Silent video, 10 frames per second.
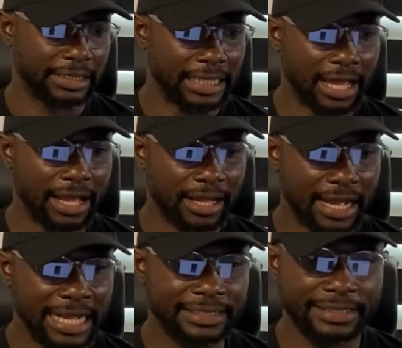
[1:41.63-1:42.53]

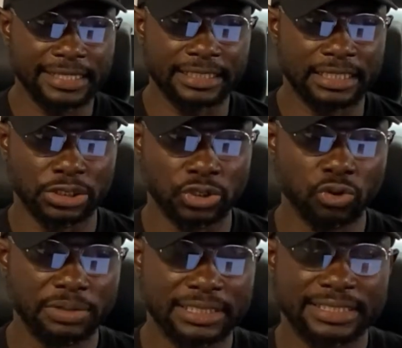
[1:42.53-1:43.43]
Now I think
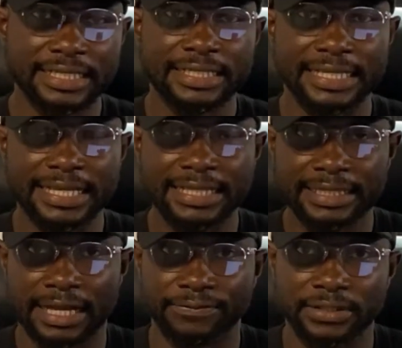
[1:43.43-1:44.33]
you'll be seeing the
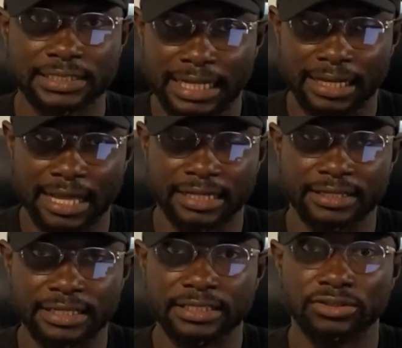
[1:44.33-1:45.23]
interface like
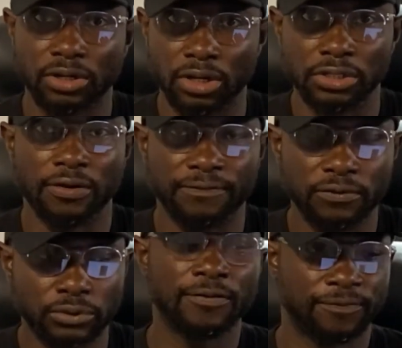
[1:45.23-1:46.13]
this on your phone.